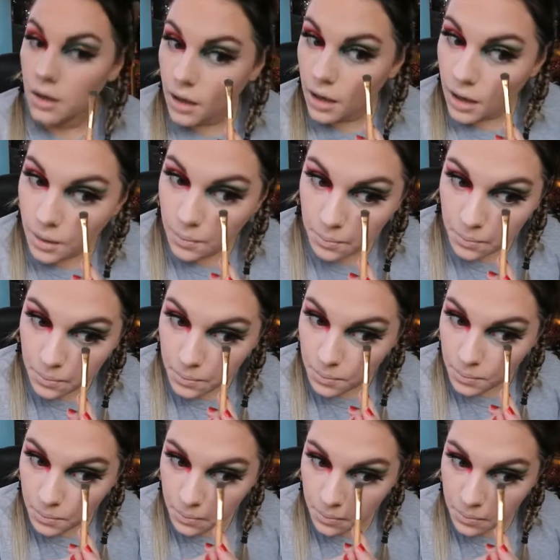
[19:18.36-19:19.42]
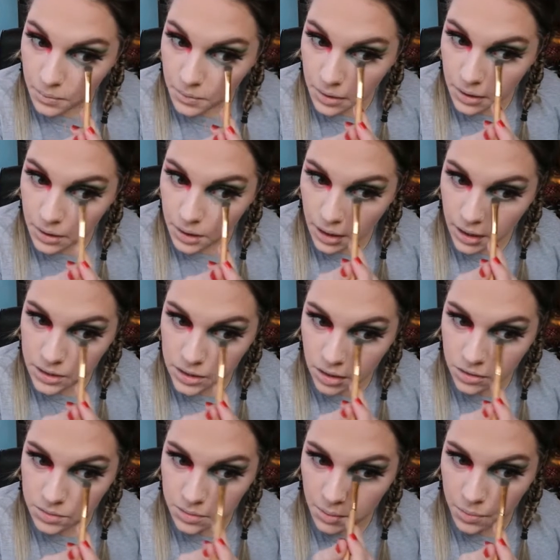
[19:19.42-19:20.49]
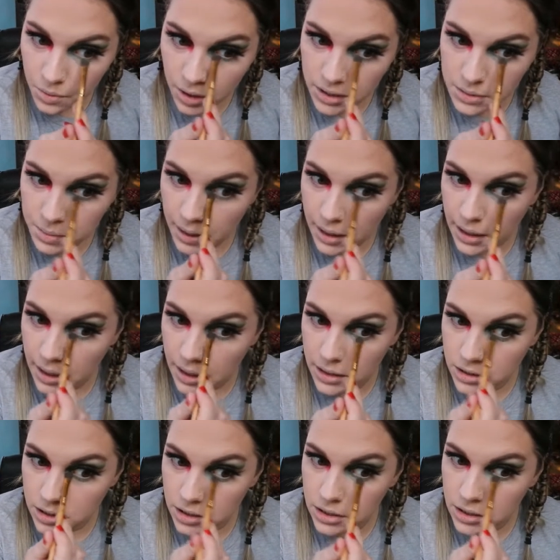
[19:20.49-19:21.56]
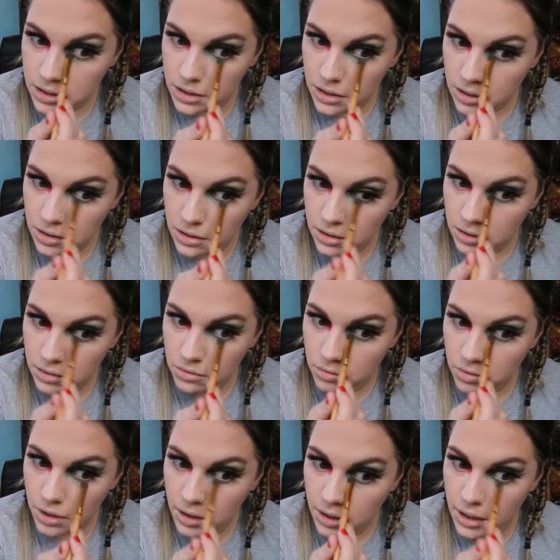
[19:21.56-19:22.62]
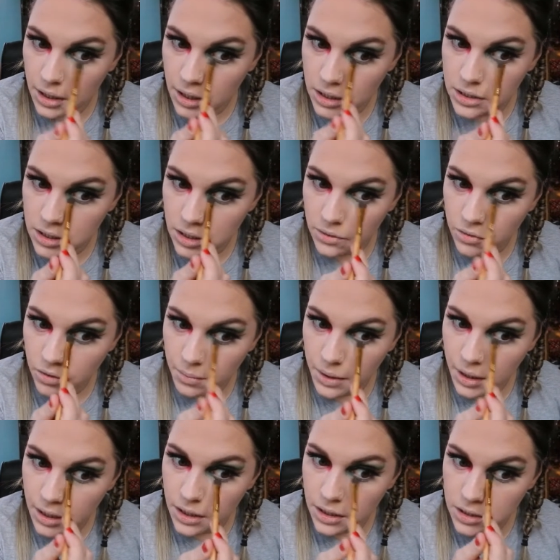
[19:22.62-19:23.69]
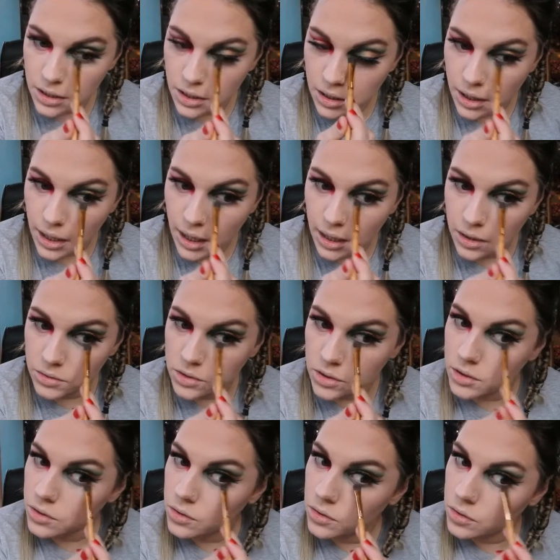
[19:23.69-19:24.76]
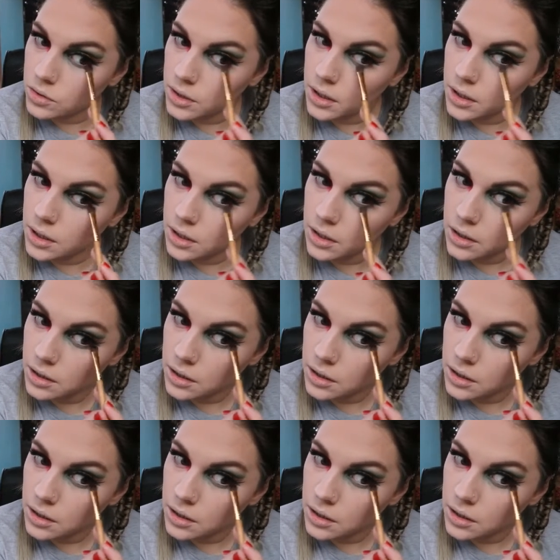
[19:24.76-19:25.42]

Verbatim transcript: NYX Ultimate Brights palette and just run these from inner to outer corner.